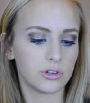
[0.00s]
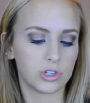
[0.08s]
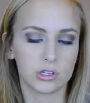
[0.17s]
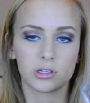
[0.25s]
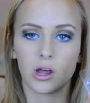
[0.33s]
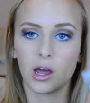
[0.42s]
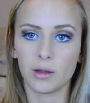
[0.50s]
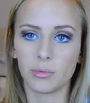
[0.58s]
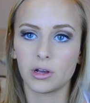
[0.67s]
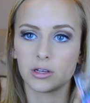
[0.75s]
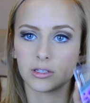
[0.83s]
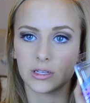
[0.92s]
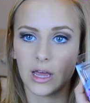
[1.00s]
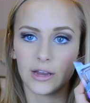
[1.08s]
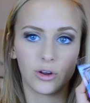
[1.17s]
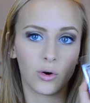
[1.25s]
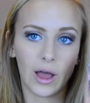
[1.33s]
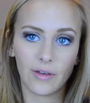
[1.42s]
just got because I
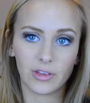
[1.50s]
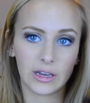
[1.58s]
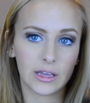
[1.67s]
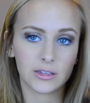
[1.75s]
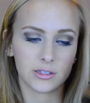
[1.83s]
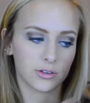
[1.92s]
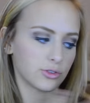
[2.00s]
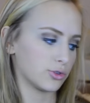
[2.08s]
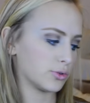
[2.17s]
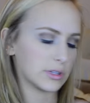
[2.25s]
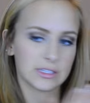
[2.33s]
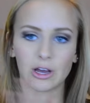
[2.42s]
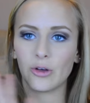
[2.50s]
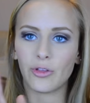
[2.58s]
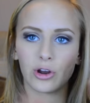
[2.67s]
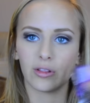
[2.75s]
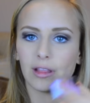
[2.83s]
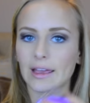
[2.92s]
don't have any as you can tell
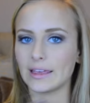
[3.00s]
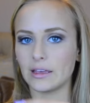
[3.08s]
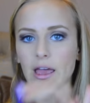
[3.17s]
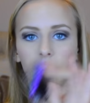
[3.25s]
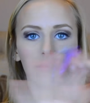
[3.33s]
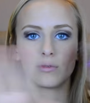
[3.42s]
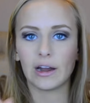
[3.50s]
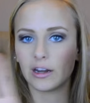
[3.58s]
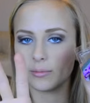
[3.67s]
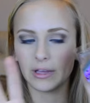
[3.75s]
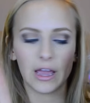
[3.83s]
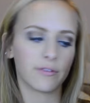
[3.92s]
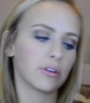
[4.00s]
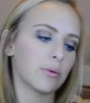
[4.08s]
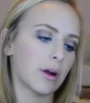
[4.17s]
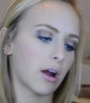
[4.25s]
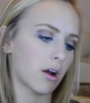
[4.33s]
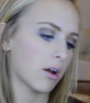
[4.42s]
they're like randomly
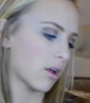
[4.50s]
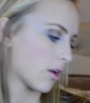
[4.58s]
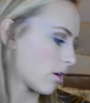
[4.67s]
everywhere.